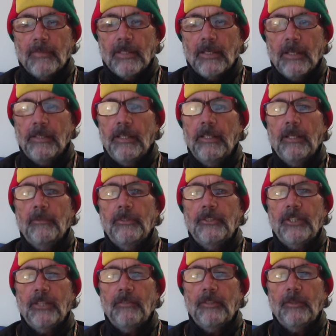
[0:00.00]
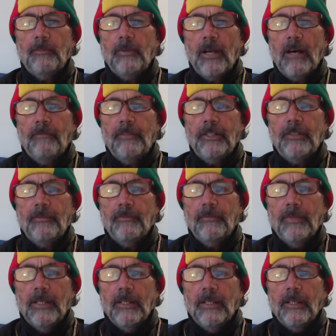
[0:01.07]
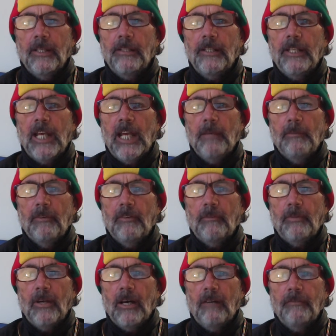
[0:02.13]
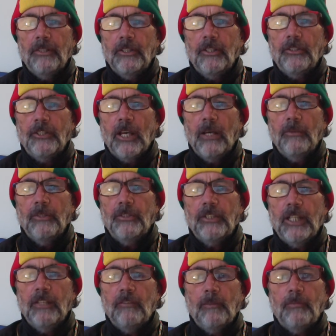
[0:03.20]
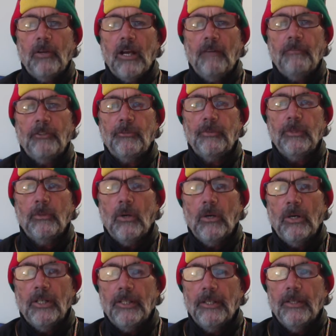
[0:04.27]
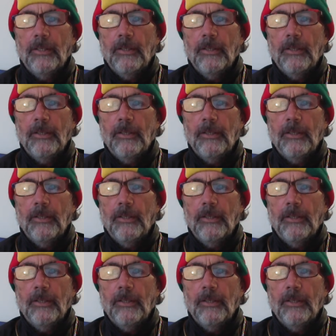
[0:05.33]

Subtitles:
And he that receiveth a prophet in the name of a prophet shall receive a prophet's reward.